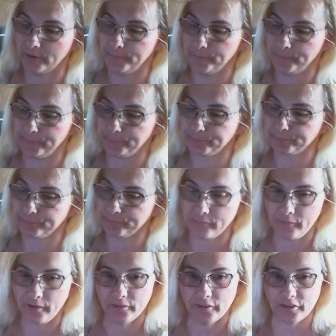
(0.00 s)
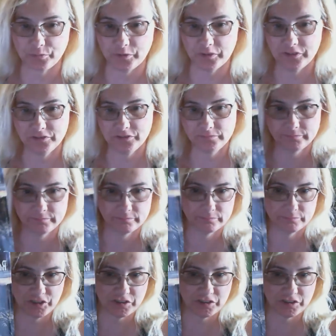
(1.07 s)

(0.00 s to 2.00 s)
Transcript: This is the Western.